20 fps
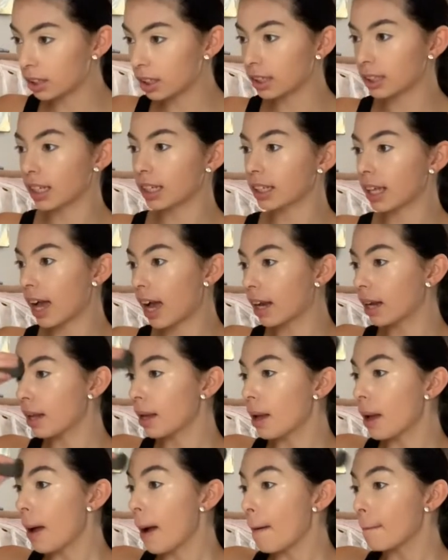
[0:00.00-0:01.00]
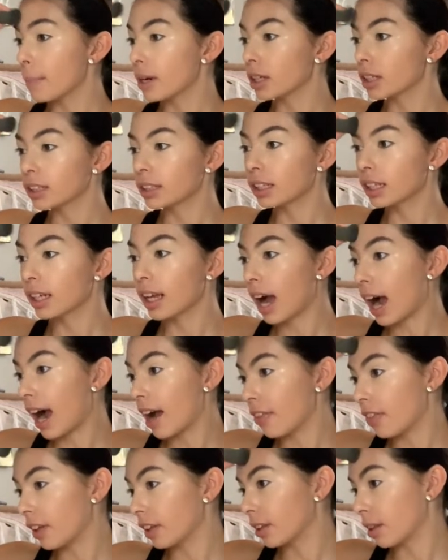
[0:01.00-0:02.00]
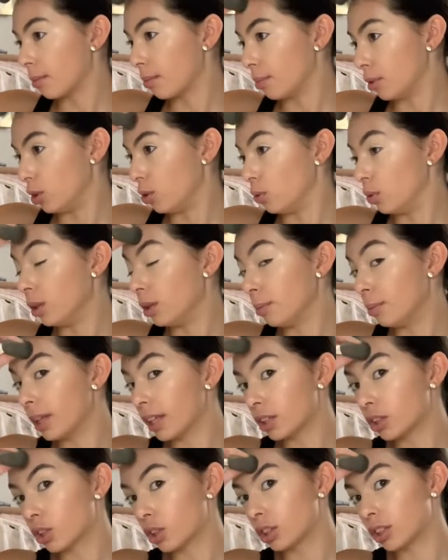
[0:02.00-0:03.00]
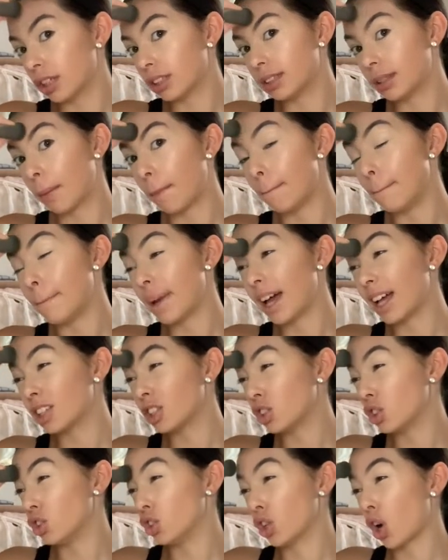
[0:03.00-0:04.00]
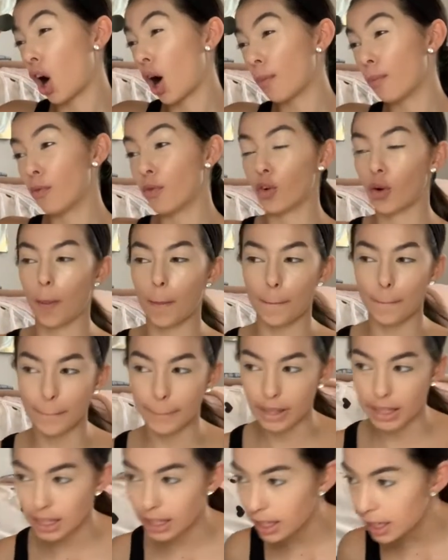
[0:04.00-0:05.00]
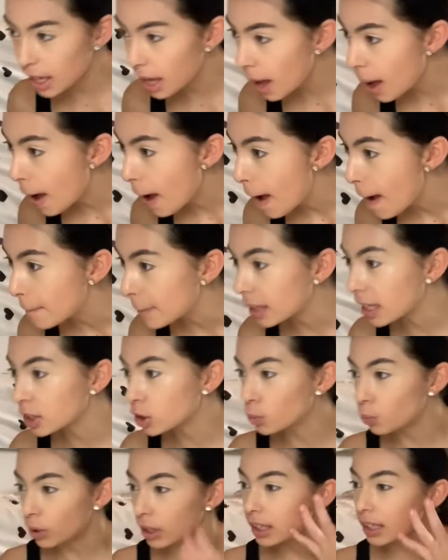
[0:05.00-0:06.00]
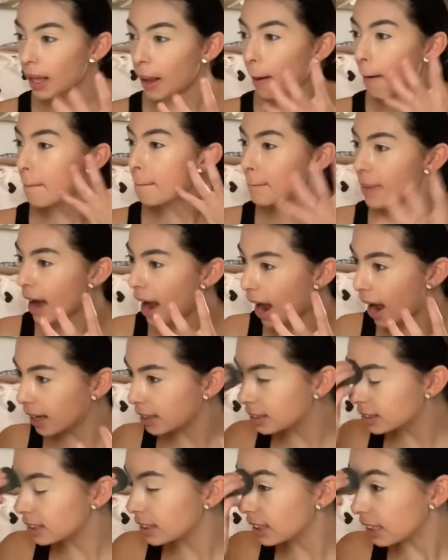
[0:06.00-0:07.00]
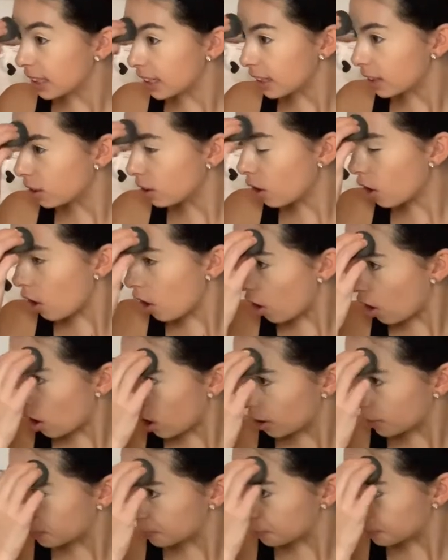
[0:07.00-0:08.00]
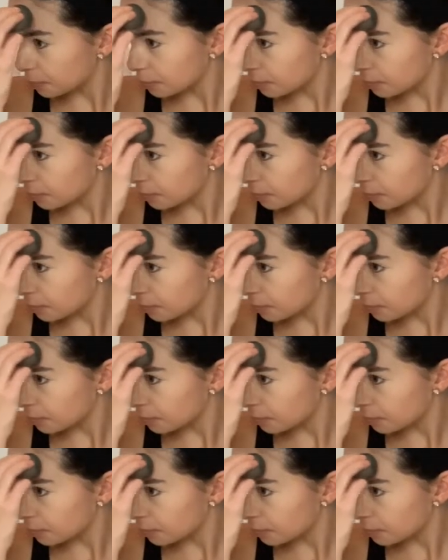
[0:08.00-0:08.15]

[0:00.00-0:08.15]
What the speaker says: things like that. Personally, I think the Beauty Blender does the best job for me because it really like pats in on